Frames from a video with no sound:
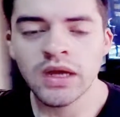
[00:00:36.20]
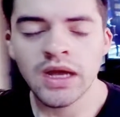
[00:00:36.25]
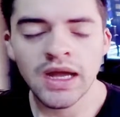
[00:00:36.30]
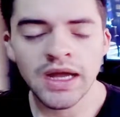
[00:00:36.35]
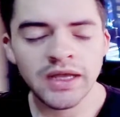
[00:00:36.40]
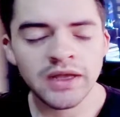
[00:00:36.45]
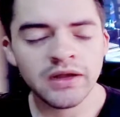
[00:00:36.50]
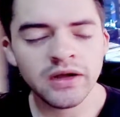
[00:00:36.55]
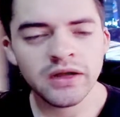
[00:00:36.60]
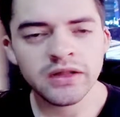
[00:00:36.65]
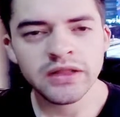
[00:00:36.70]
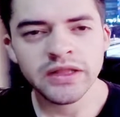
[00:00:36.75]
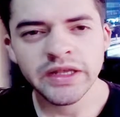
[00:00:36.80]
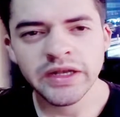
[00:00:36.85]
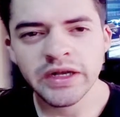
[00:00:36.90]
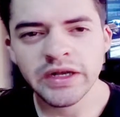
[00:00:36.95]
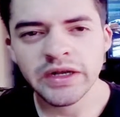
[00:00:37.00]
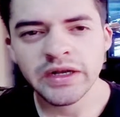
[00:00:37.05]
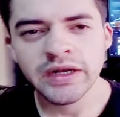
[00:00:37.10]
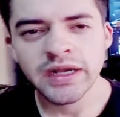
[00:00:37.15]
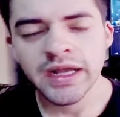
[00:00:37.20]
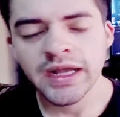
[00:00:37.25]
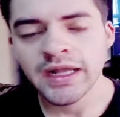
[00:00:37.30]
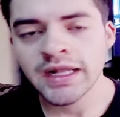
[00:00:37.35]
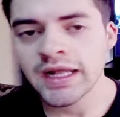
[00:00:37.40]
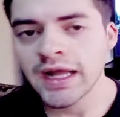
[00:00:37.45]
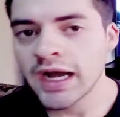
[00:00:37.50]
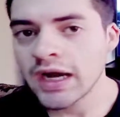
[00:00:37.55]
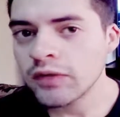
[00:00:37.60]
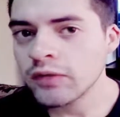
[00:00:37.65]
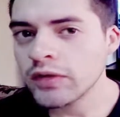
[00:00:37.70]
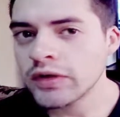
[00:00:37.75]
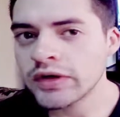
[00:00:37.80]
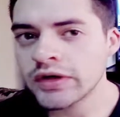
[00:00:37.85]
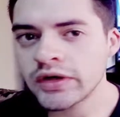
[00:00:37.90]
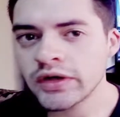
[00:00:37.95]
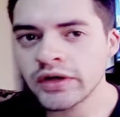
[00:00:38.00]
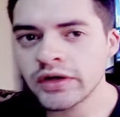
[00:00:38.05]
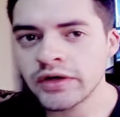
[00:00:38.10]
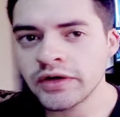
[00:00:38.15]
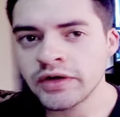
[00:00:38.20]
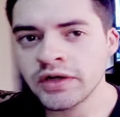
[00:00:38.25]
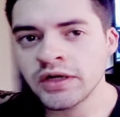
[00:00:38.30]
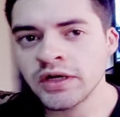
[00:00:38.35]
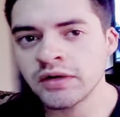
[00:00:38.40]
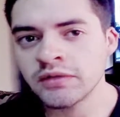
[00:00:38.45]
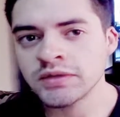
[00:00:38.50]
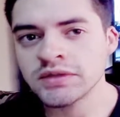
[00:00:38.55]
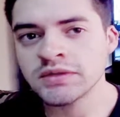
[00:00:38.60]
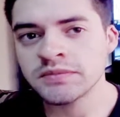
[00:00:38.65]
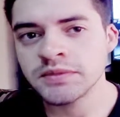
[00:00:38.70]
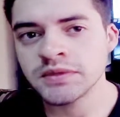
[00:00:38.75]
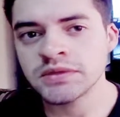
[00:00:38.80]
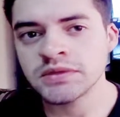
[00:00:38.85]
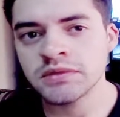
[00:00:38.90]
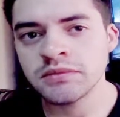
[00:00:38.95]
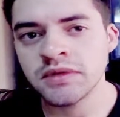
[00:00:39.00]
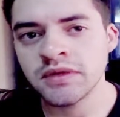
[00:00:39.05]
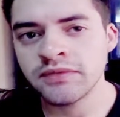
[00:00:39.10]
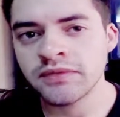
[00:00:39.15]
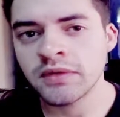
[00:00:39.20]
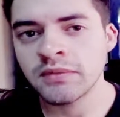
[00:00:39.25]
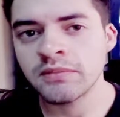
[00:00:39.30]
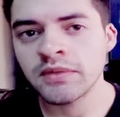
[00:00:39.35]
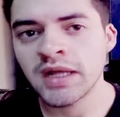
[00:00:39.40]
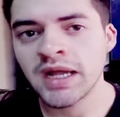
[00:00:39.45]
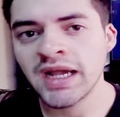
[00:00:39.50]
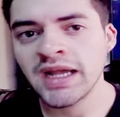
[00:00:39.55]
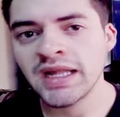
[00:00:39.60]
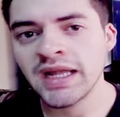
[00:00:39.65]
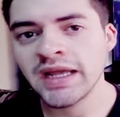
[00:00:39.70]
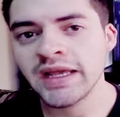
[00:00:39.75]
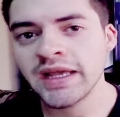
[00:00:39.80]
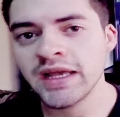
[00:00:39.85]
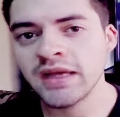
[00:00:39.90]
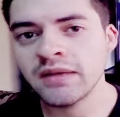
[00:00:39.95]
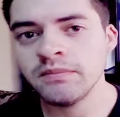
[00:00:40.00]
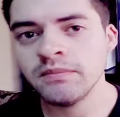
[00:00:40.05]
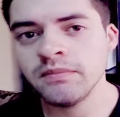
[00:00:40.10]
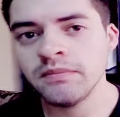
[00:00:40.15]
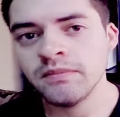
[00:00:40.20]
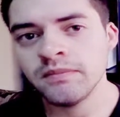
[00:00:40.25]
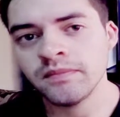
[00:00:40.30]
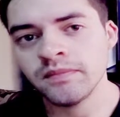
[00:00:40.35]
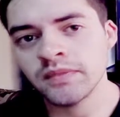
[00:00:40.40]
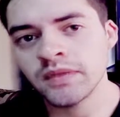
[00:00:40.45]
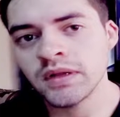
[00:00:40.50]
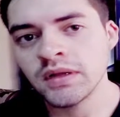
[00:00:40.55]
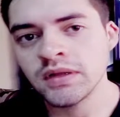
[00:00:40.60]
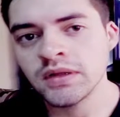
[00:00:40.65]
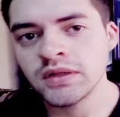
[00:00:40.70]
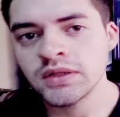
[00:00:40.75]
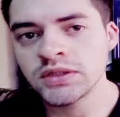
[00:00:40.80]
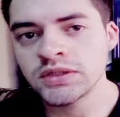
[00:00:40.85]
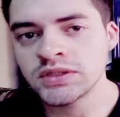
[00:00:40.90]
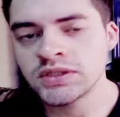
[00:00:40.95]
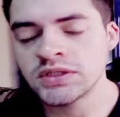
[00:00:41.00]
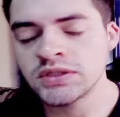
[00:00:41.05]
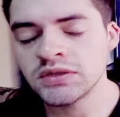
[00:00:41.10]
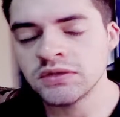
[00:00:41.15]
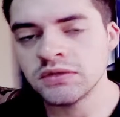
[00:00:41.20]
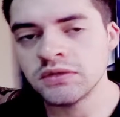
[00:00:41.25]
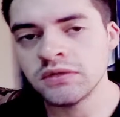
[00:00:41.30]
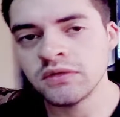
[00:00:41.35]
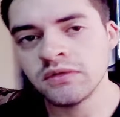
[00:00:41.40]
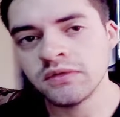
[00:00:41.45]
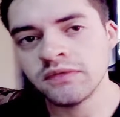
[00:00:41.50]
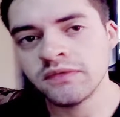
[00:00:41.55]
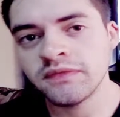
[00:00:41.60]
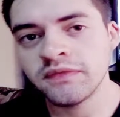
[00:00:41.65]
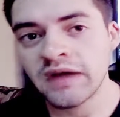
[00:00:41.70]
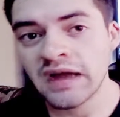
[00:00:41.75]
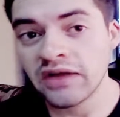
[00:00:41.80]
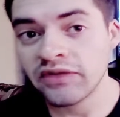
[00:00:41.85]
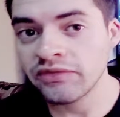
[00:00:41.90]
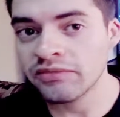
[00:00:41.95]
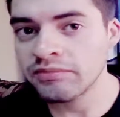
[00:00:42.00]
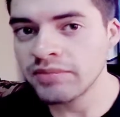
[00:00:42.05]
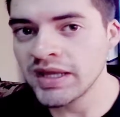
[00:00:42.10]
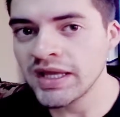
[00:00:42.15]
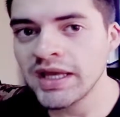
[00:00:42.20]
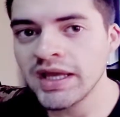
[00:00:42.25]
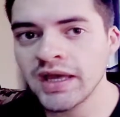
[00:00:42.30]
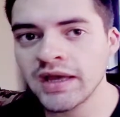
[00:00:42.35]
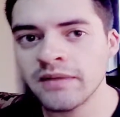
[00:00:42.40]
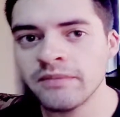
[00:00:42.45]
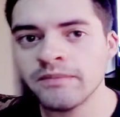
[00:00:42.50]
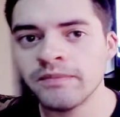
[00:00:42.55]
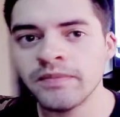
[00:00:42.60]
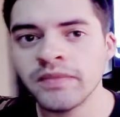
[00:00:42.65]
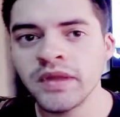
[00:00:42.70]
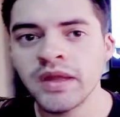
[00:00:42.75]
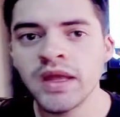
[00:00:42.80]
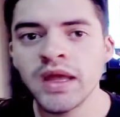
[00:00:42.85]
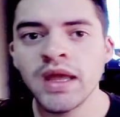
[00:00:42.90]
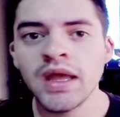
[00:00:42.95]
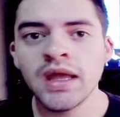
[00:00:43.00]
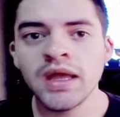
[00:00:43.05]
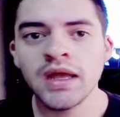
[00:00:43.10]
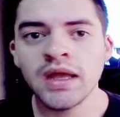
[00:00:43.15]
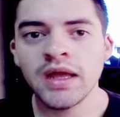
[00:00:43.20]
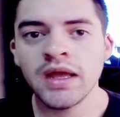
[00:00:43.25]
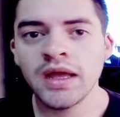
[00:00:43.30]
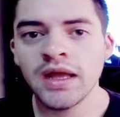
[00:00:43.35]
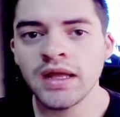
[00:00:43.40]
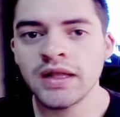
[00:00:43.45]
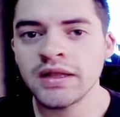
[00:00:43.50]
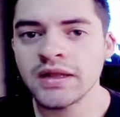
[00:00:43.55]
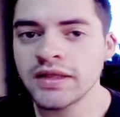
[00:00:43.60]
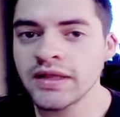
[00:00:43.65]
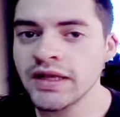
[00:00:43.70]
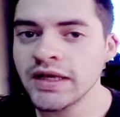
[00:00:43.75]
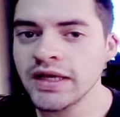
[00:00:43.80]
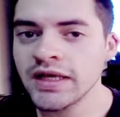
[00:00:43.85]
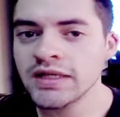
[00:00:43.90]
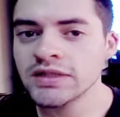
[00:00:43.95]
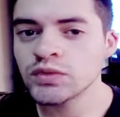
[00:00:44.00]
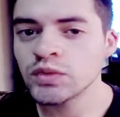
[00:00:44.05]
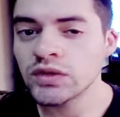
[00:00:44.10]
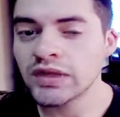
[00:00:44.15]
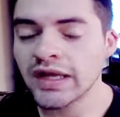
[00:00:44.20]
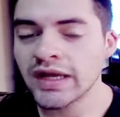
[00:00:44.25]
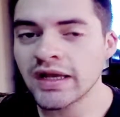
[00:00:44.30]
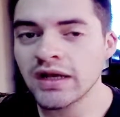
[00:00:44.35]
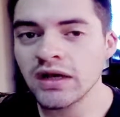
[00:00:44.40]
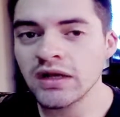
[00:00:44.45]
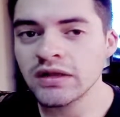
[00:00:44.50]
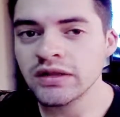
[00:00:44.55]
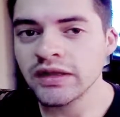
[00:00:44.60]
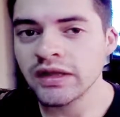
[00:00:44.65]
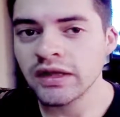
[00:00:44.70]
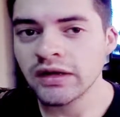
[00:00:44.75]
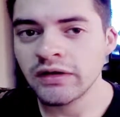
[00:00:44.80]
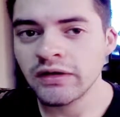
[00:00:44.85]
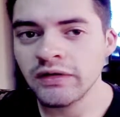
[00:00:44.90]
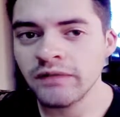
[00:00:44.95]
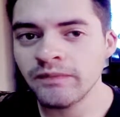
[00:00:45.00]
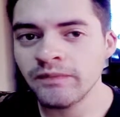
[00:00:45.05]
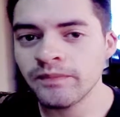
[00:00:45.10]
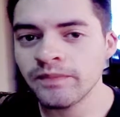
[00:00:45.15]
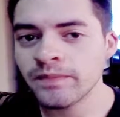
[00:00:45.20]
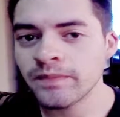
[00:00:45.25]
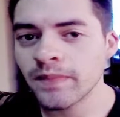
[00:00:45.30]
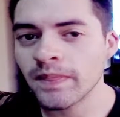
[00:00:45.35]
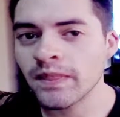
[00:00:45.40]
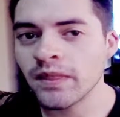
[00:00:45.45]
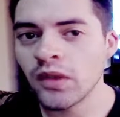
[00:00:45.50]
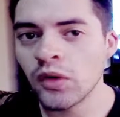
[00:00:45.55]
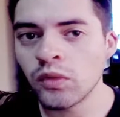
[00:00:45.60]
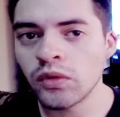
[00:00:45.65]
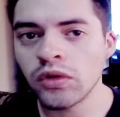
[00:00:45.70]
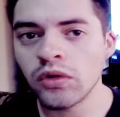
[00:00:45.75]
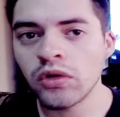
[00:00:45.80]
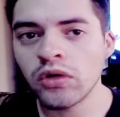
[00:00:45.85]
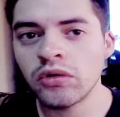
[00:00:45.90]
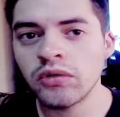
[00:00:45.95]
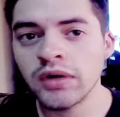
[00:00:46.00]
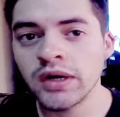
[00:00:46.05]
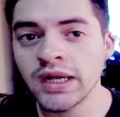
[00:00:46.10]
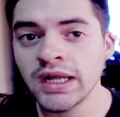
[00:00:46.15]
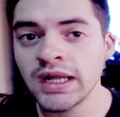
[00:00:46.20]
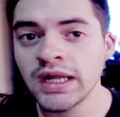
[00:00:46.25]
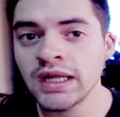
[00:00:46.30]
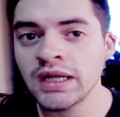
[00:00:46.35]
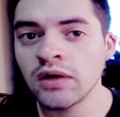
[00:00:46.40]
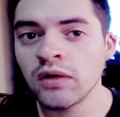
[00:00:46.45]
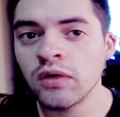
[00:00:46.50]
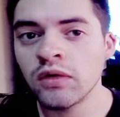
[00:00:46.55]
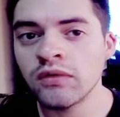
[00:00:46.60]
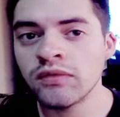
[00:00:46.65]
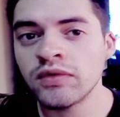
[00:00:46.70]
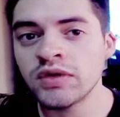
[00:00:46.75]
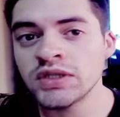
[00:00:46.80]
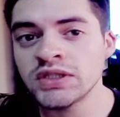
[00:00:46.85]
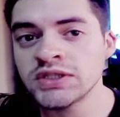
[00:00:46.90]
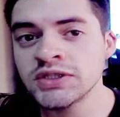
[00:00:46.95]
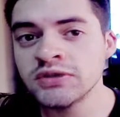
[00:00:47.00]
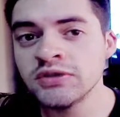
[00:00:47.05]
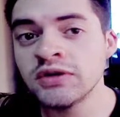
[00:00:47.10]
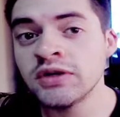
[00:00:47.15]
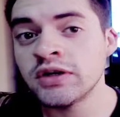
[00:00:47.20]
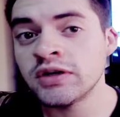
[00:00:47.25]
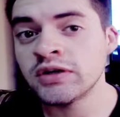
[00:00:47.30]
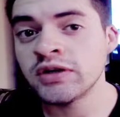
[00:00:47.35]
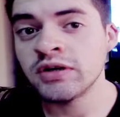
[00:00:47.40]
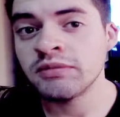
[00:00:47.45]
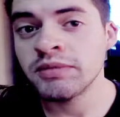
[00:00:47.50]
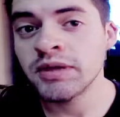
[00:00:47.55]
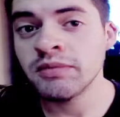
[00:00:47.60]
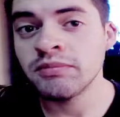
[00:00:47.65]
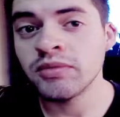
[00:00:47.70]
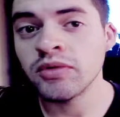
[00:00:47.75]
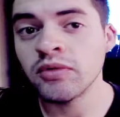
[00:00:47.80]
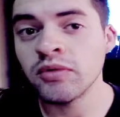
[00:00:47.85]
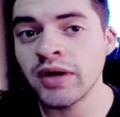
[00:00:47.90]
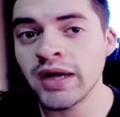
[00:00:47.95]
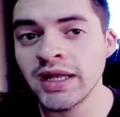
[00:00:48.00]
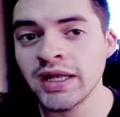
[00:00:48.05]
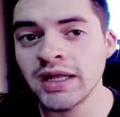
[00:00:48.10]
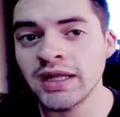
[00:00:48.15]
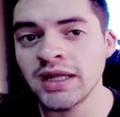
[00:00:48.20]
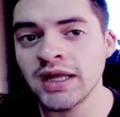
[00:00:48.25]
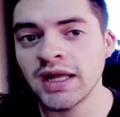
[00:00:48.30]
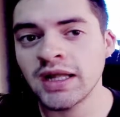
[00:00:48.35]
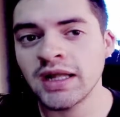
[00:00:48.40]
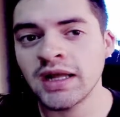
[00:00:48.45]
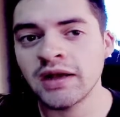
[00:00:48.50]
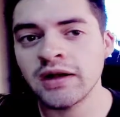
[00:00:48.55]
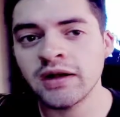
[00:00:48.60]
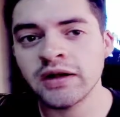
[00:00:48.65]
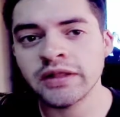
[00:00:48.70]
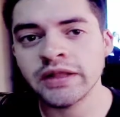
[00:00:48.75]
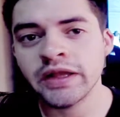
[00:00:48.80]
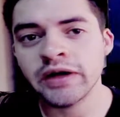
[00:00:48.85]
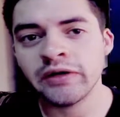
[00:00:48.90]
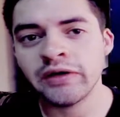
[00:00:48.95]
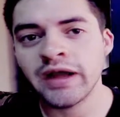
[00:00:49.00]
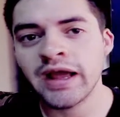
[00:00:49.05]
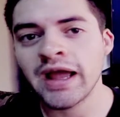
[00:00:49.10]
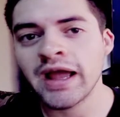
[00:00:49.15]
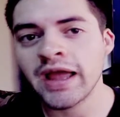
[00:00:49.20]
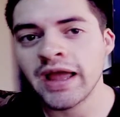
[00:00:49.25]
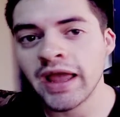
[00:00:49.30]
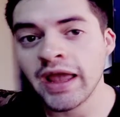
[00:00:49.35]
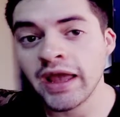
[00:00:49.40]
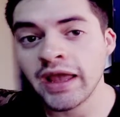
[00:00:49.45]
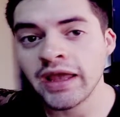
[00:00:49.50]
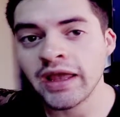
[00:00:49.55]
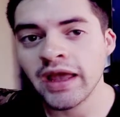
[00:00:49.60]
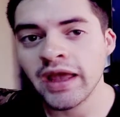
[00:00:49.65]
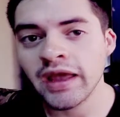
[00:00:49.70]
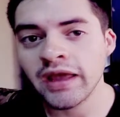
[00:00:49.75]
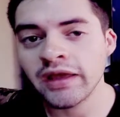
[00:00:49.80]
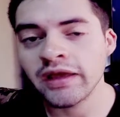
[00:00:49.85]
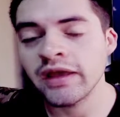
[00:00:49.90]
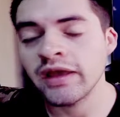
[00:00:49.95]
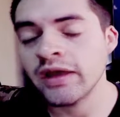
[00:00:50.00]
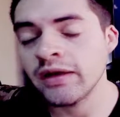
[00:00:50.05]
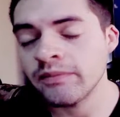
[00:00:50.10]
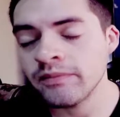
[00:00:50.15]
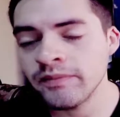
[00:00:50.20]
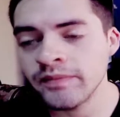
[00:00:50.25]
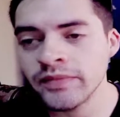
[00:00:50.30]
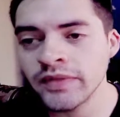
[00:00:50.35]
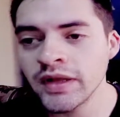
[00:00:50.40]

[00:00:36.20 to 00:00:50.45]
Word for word: I got there an hour earlier. It was supposed to be from 9 a.m. to 5 p.m. And the thing is, when I got there were already over 200 people waiting, and I got there at 8 a.m.